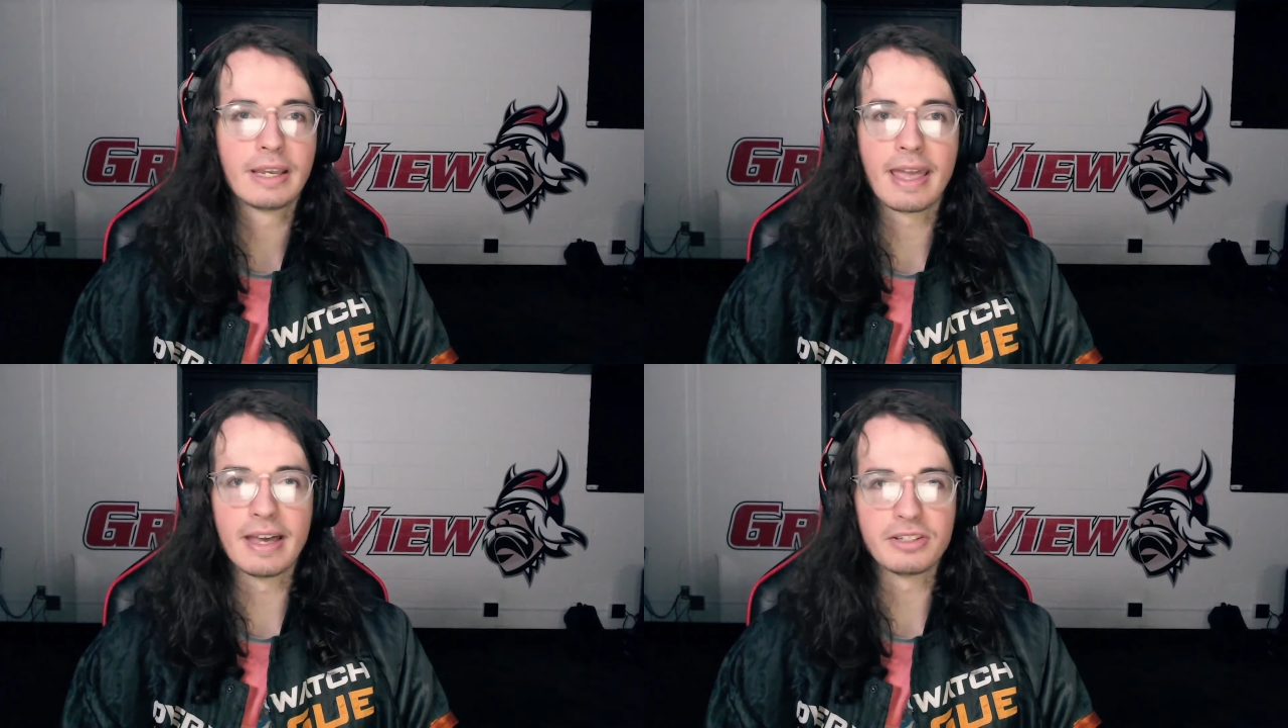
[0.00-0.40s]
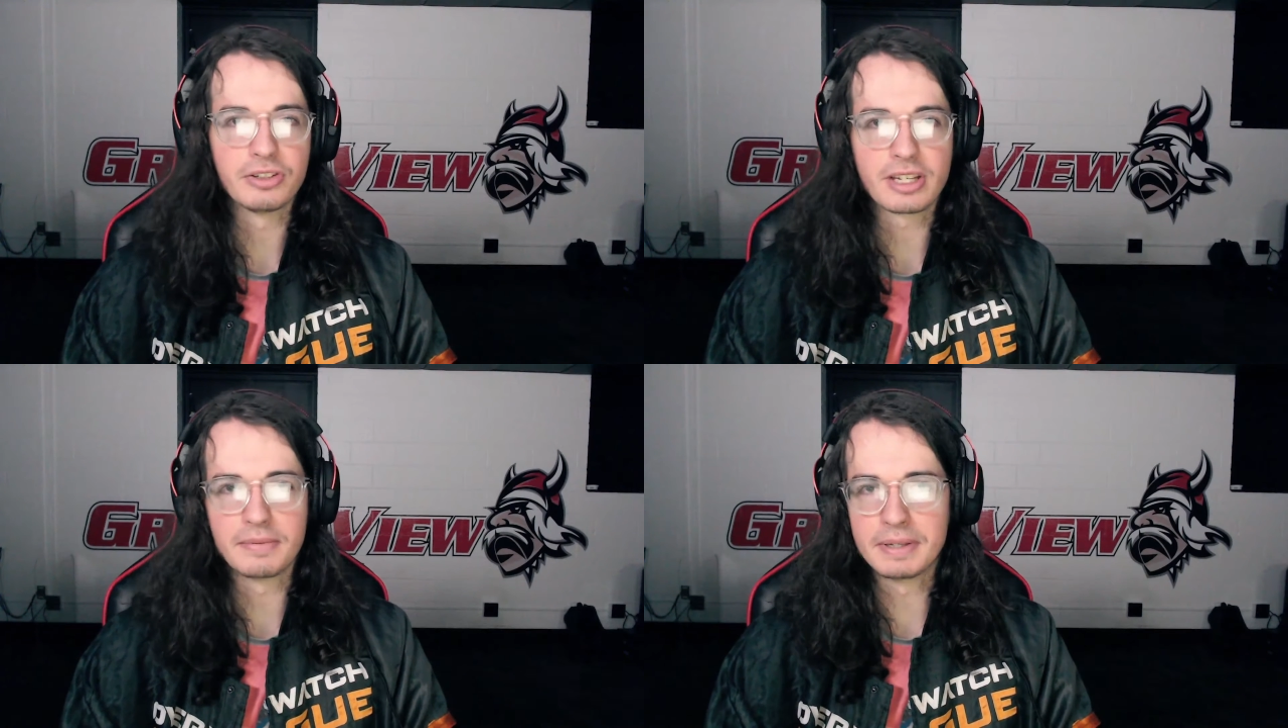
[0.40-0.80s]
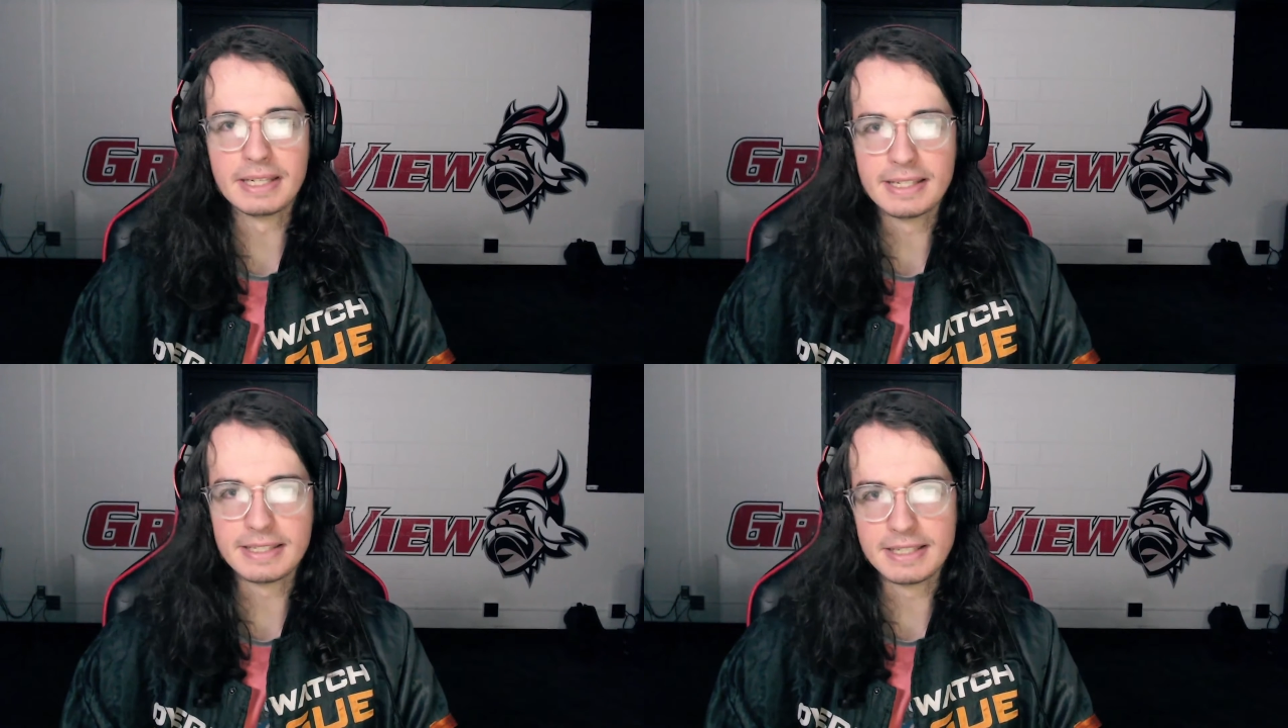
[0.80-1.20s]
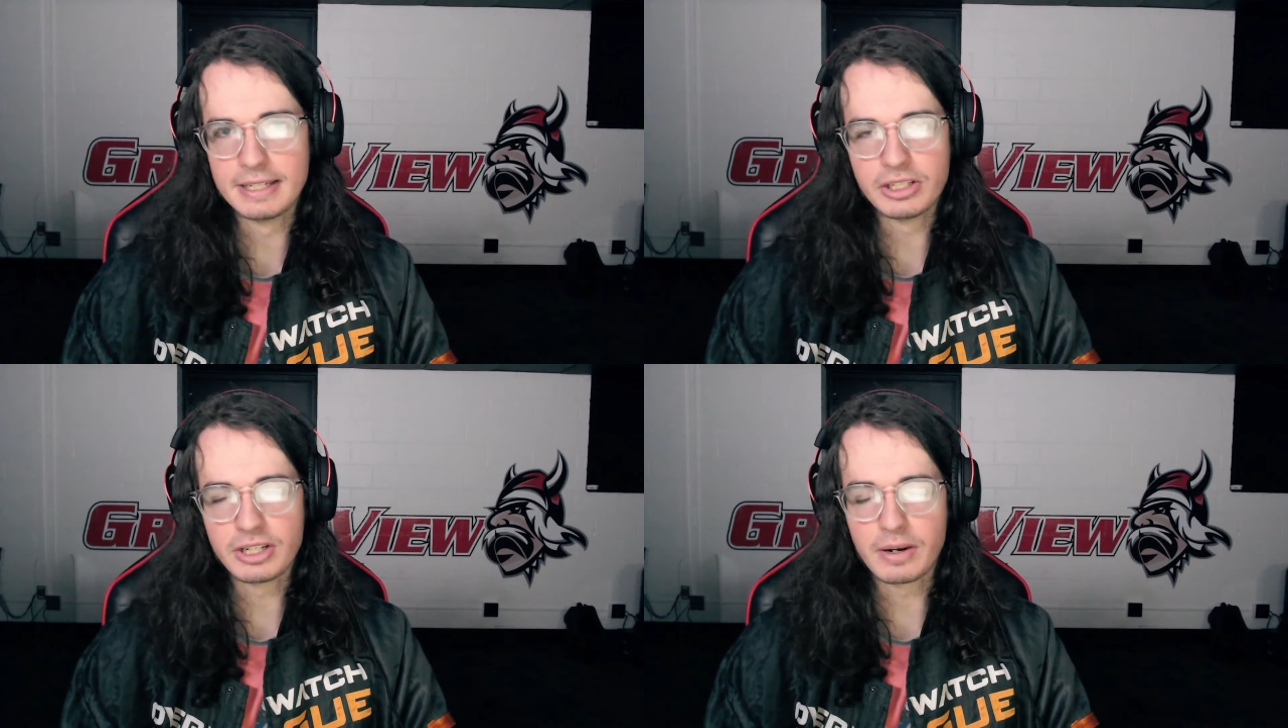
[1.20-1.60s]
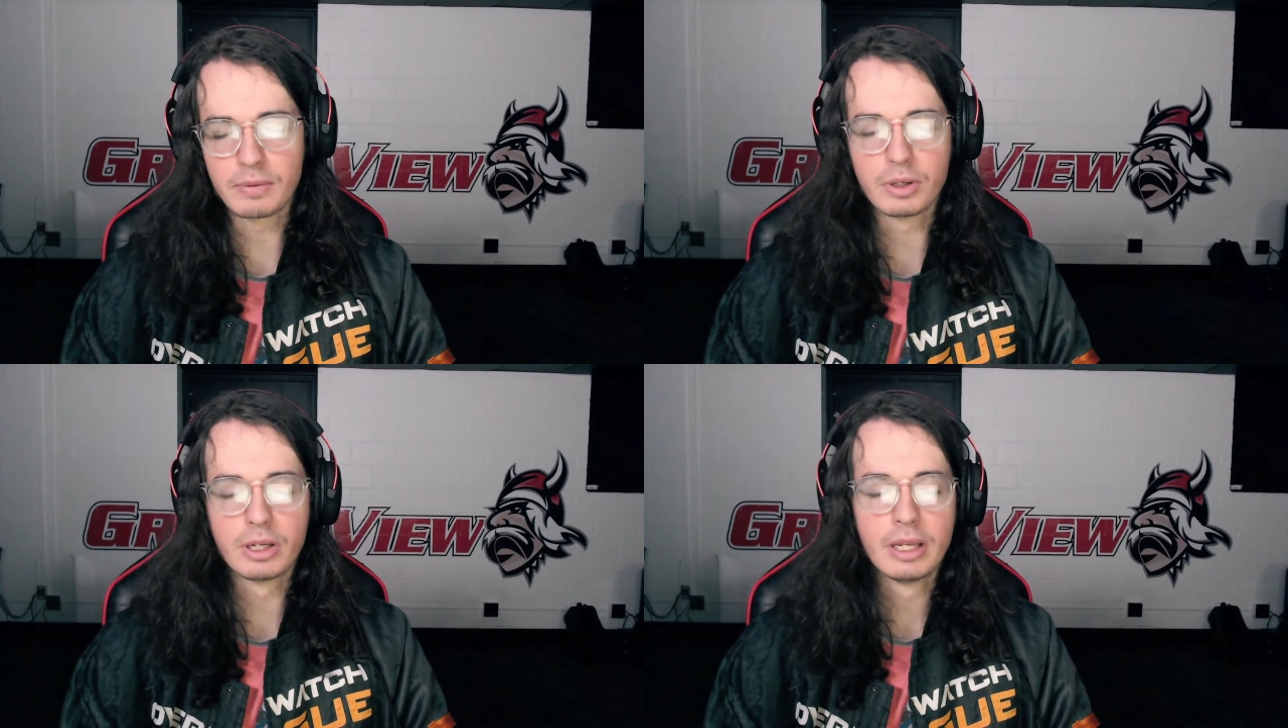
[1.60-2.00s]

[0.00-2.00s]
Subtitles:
casters coming into the scene in general.